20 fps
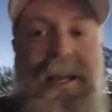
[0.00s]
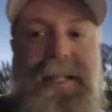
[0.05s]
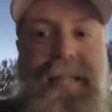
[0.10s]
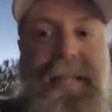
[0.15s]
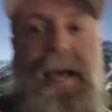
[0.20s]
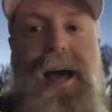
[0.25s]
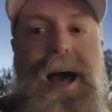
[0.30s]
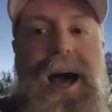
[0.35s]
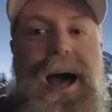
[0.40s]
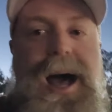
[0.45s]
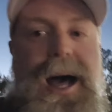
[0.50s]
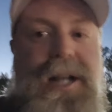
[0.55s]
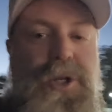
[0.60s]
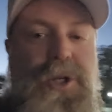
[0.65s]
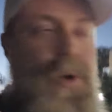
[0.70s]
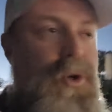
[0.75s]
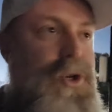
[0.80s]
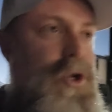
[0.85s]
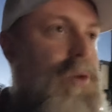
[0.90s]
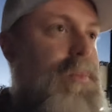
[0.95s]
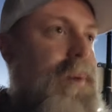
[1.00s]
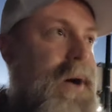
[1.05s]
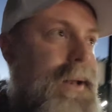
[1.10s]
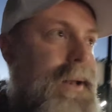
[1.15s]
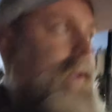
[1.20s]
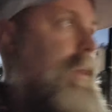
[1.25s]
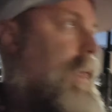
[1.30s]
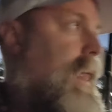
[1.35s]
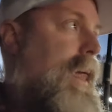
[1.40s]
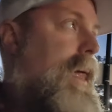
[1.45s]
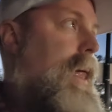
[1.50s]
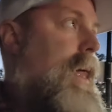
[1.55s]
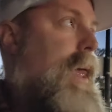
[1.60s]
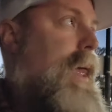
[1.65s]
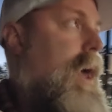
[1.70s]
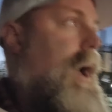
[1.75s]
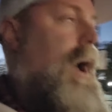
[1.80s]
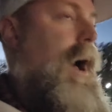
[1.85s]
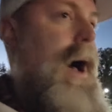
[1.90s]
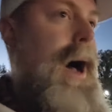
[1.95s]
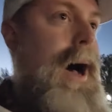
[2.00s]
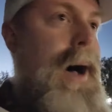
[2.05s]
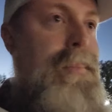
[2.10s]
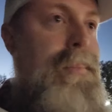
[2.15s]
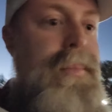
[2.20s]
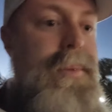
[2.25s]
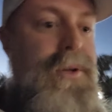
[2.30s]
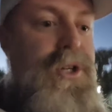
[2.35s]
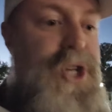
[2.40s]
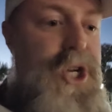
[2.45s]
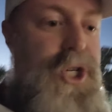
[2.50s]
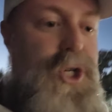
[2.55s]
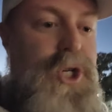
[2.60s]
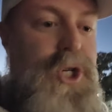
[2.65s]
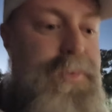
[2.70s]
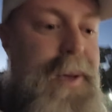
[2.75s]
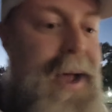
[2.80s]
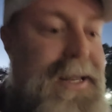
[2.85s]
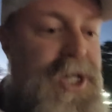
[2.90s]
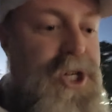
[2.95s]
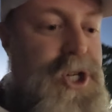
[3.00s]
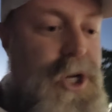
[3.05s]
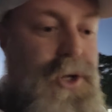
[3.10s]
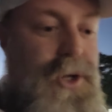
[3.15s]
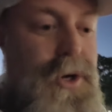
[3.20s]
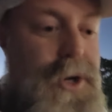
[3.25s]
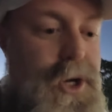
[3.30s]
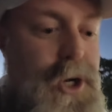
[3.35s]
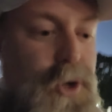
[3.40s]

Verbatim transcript: say, haha, told you, but um, just respect each other.